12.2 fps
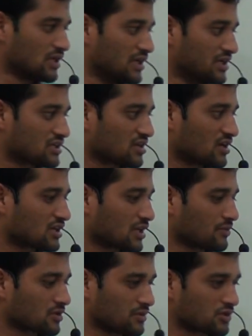Internal
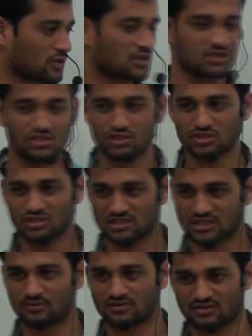tables means what? Individual
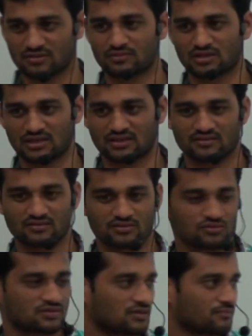tables, something like
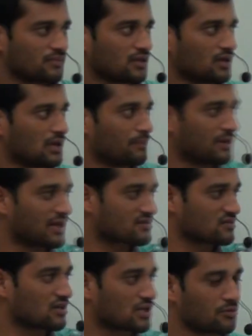to say. But
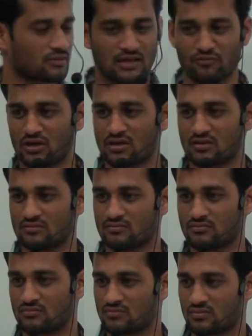external tables are what?
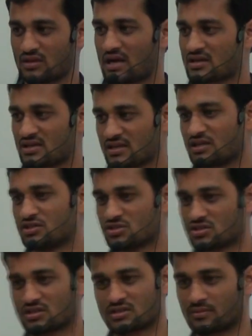Not like
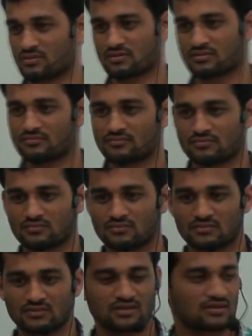individual tables.
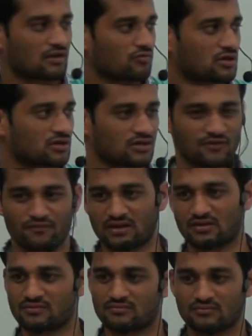These are all what?
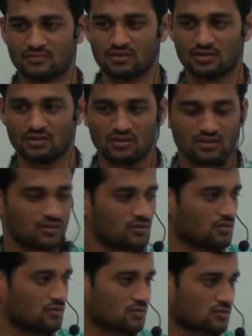Different.
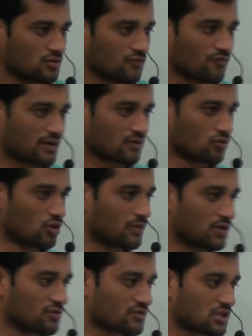So for
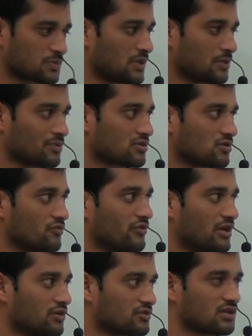global usage purpose only
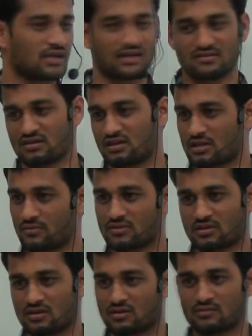we are using external
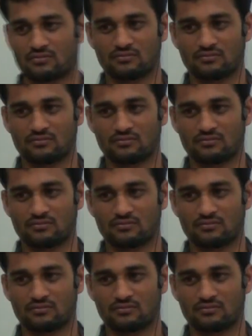tables here.